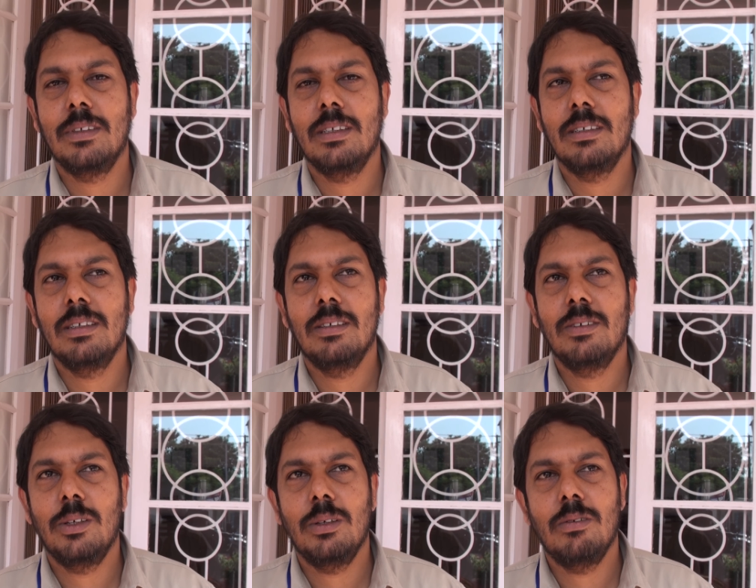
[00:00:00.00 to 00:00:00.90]
uh,
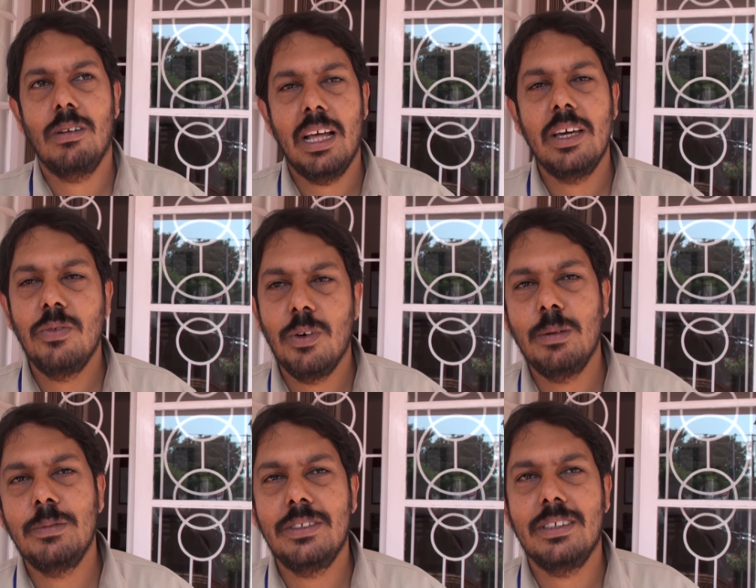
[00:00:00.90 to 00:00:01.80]
life
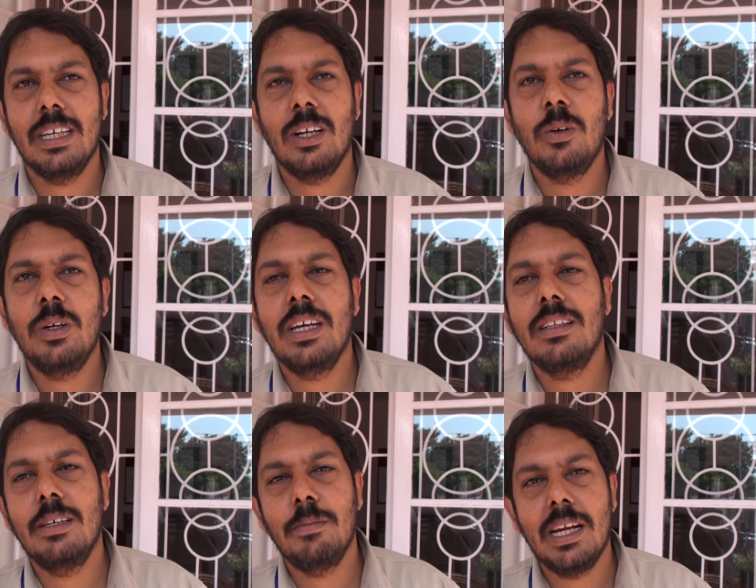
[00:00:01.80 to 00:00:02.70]
forms,
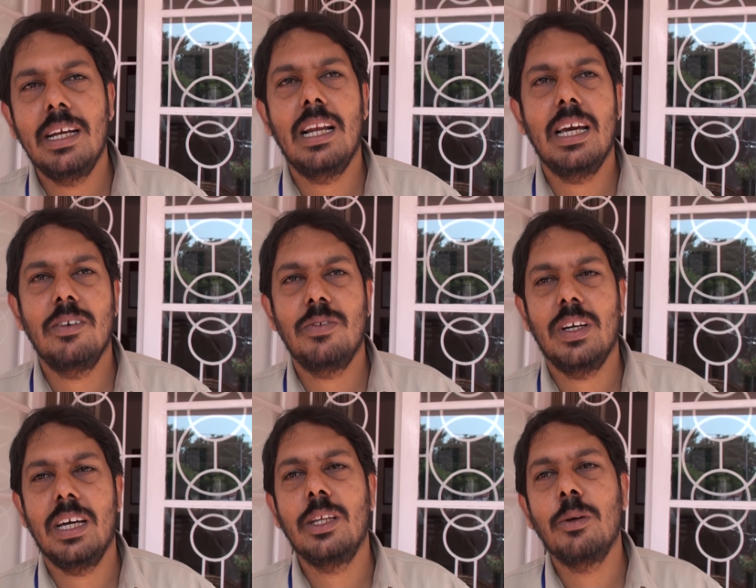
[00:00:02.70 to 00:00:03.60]
including the marine
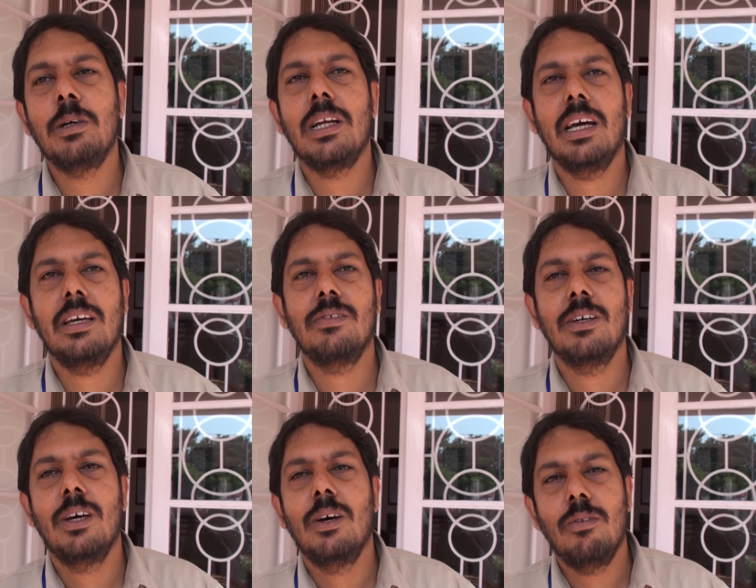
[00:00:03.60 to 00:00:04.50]
life and human life,
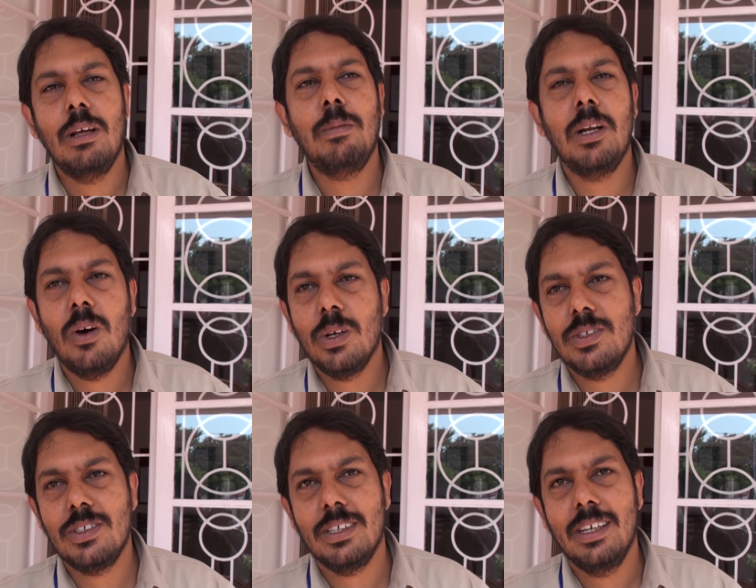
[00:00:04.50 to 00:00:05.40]
will be
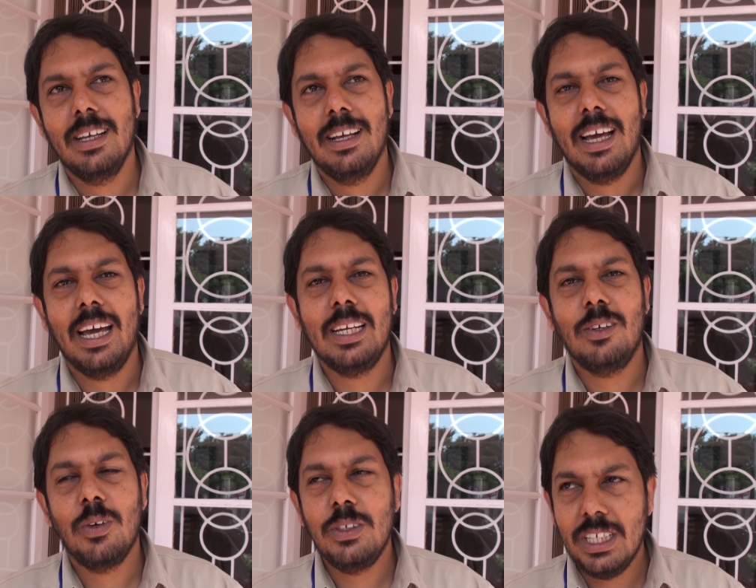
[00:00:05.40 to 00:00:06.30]
lost. And
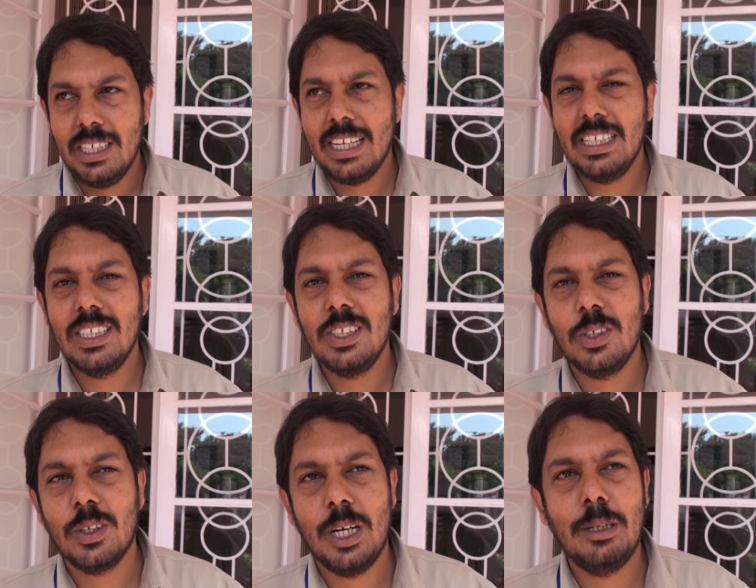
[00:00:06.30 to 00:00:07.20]
for generations
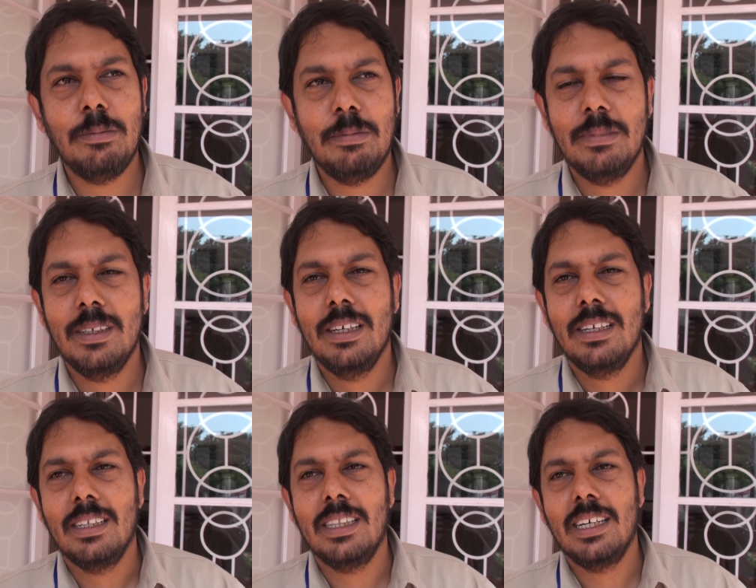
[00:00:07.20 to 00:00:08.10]
to come,
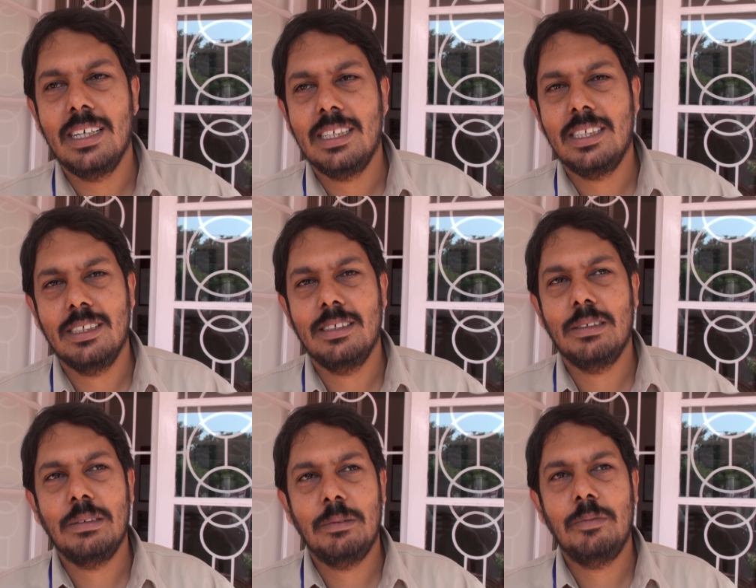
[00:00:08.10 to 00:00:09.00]
that
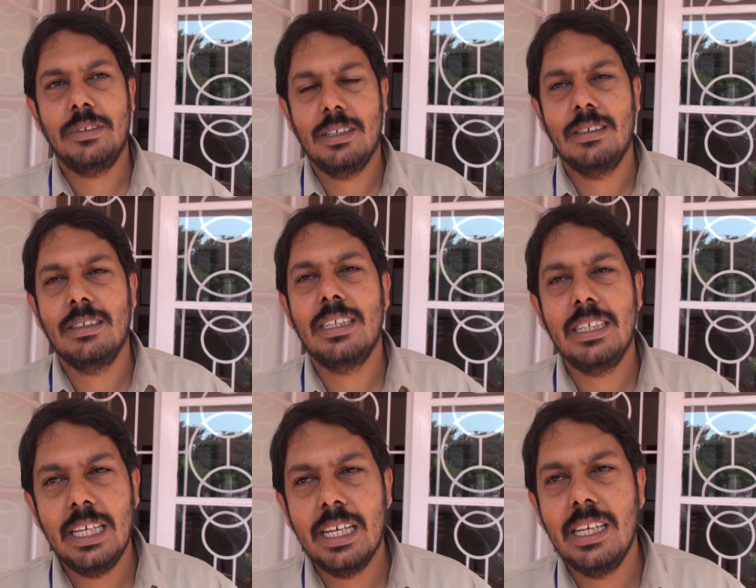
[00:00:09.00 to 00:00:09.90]
uh, the
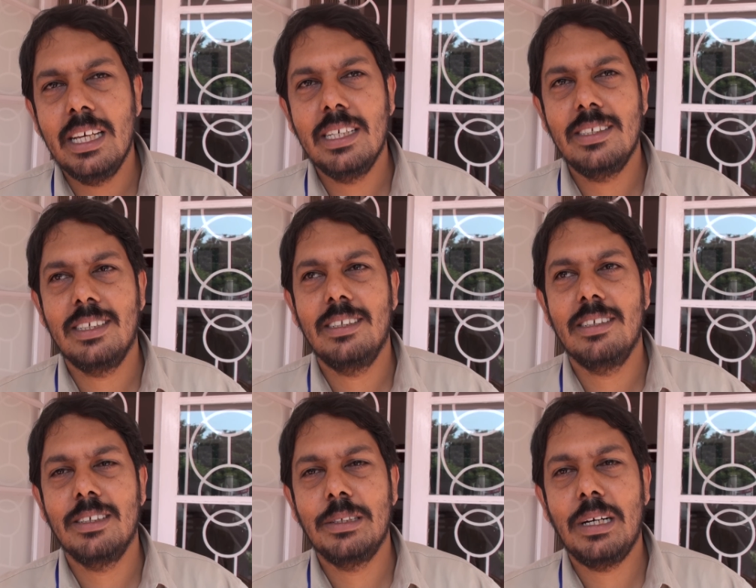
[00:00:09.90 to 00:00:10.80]
DNAs and
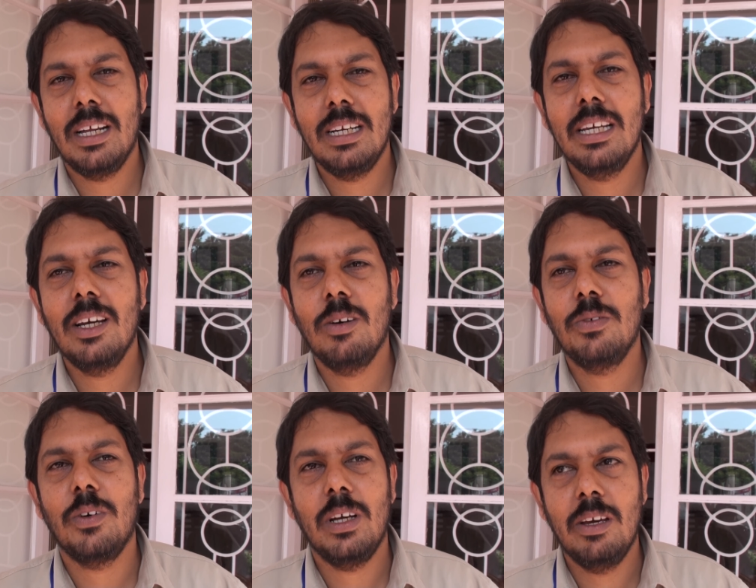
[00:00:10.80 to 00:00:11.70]
RNA of
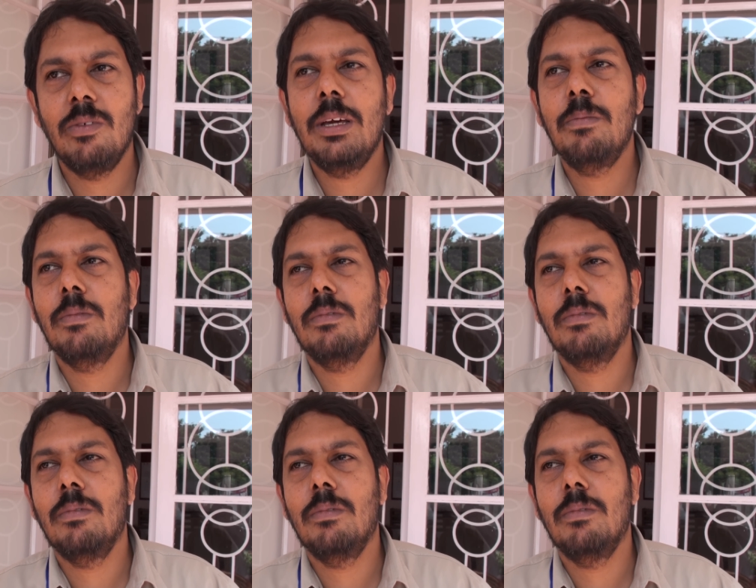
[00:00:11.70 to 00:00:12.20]
every